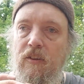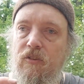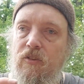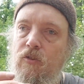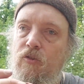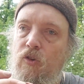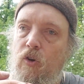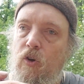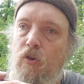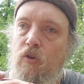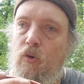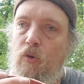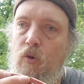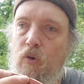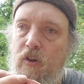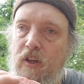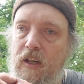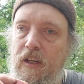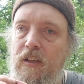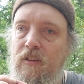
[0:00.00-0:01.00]
is a joy to
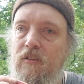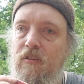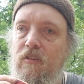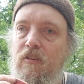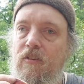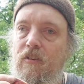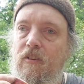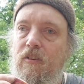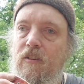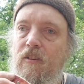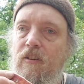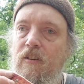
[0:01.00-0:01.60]
look at.